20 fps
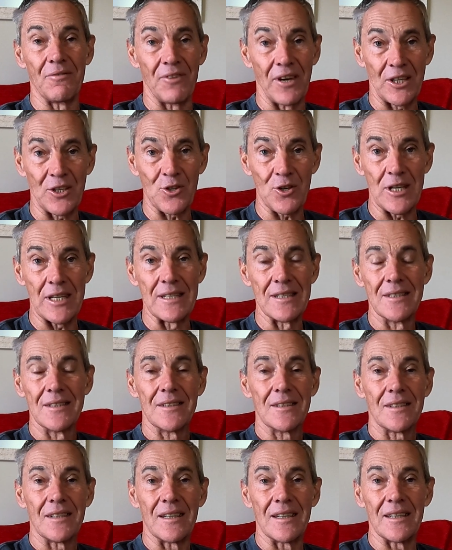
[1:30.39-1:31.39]
victory
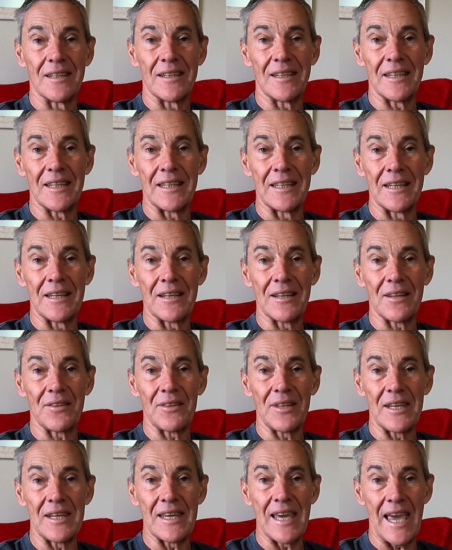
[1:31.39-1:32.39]
in
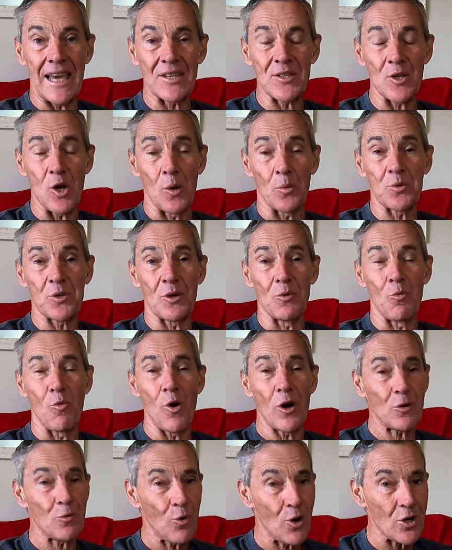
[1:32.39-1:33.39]
the XAlps. And
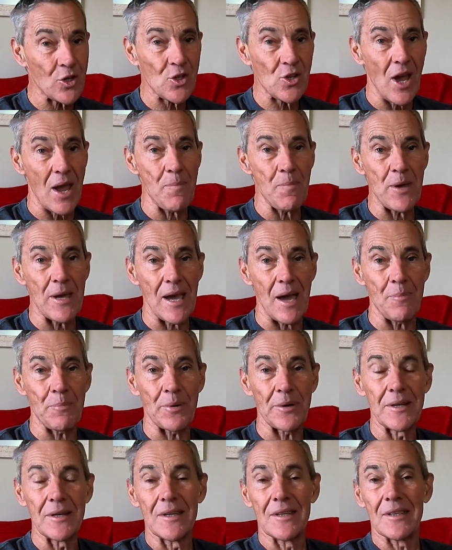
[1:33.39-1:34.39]
what was shaping
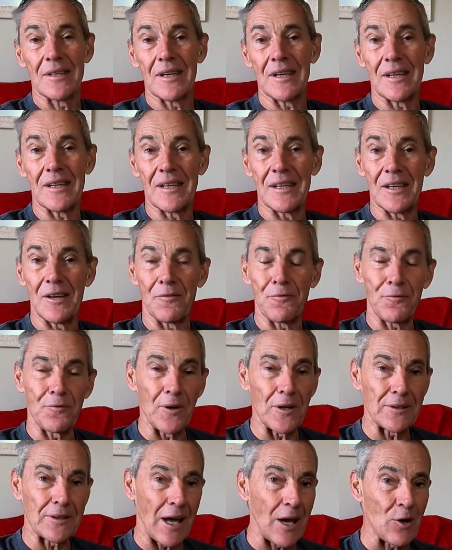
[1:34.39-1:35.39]
up
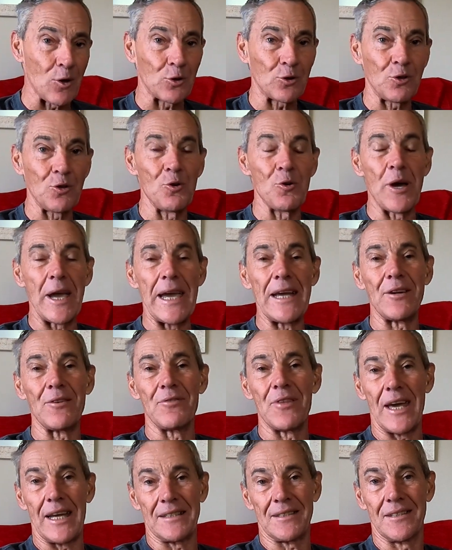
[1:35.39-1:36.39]
a day or two ahead of
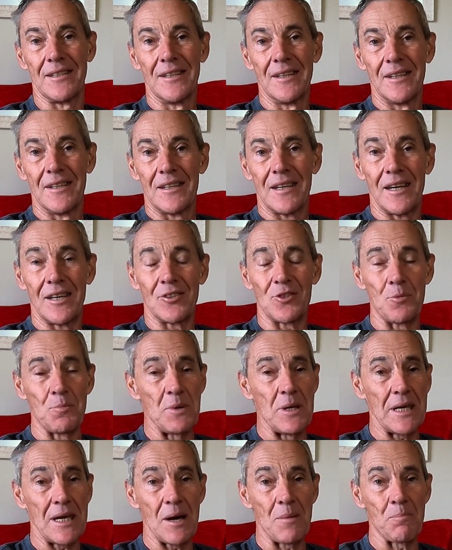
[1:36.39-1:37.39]
that to
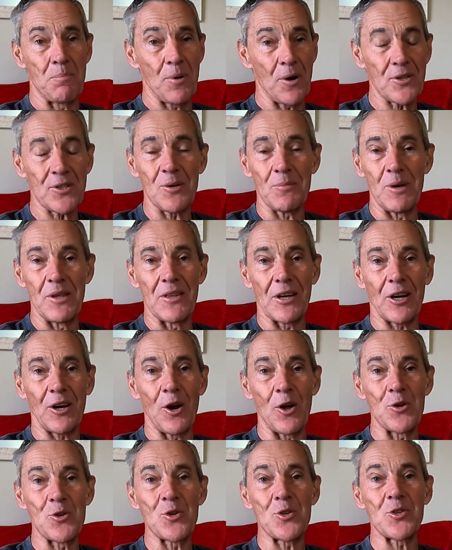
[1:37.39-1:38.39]
become possibly the
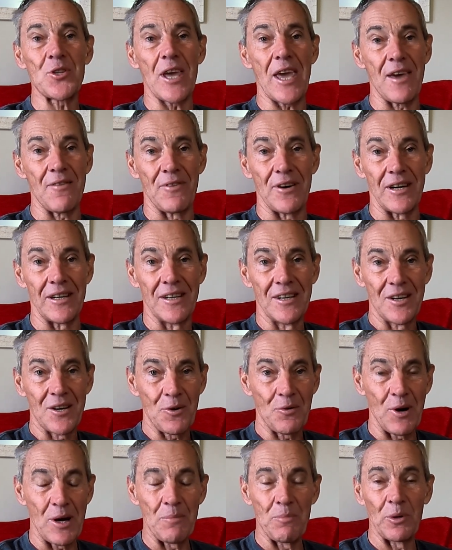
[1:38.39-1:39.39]
closest ever
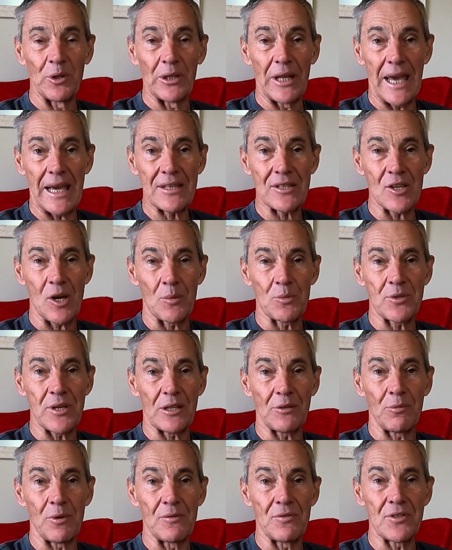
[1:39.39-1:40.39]
Red Bull XAlps
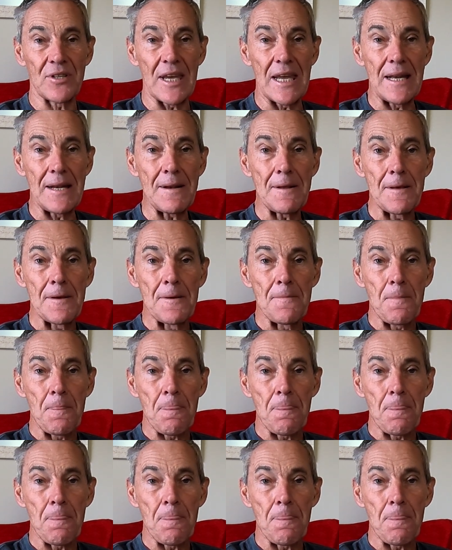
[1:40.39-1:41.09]
that we've seen.